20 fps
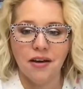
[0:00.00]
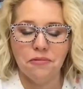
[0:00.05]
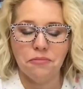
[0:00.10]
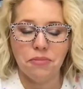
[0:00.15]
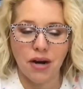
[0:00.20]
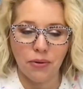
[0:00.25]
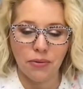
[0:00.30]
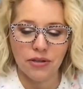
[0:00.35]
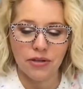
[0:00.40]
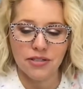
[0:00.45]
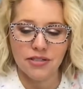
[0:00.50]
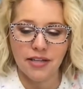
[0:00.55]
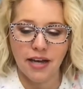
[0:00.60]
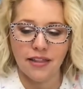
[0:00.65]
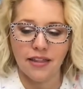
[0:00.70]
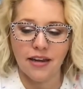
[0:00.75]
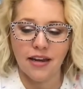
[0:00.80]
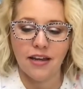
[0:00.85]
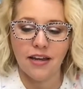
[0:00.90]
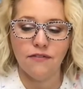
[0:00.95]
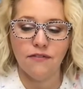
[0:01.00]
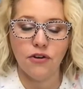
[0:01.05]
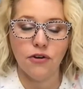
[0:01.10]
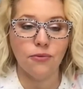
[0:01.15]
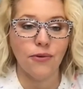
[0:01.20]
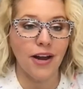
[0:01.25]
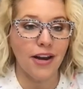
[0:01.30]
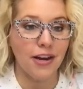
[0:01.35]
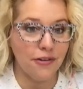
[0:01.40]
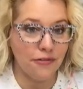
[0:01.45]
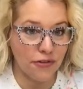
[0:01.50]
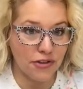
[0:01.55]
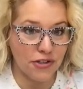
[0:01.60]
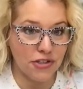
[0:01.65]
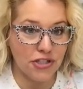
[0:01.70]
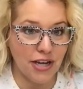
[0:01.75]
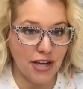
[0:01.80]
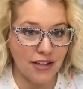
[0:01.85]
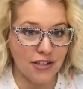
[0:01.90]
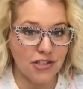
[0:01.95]
But I will say that if you're ready for the
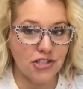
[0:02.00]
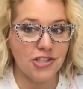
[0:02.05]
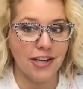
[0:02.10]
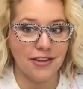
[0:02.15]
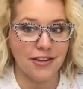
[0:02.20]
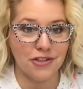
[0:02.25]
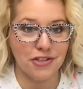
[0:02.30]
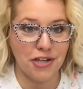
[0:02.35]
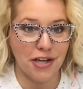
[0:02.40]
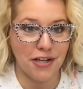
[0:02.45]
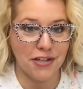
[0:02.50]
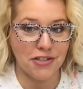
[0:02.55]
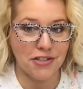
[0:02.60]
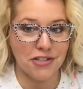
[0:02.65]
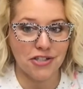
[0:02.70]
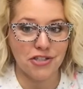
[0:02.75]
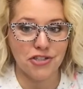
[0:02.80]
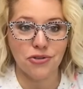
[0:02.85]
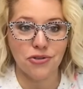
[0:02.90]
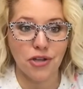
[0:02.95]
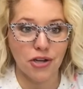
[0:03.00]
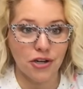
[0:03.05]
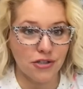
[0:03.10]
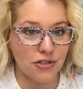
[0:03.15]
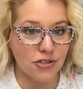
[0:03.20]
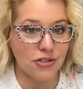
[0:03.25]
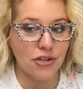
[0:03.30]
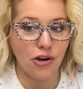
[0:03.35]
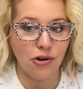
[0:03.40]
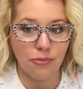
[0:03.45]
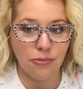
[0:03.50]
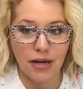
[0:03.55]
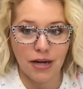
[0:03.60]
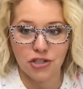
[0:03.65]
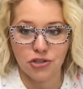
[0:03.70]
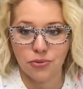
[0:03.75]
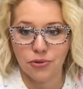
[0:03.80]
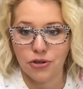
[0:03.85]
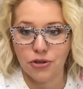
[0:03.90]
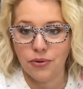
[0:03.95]
challenge, take the challenge because you'll learn so
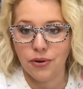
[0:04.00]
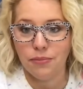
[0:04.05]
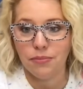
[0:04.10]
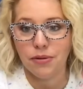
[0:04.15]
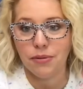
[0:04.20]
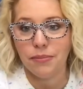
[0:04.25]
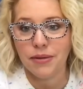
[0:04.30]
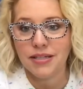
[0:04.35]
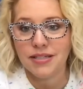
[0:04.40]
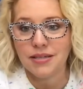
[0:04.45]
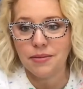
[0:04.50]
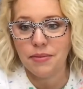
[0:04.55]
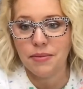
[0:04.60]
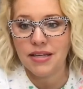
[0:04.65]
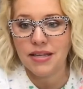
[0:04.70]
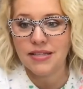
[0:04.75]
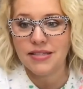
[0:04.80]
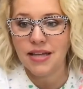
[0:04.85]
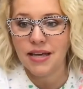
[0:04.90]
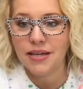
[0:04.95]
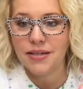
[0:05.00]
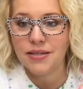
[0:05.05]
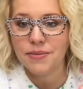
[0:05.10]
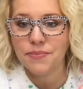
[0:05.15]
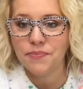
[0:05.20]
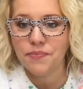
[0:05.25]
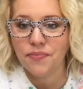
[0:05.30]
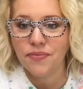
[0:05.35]
much when you implement some of these things.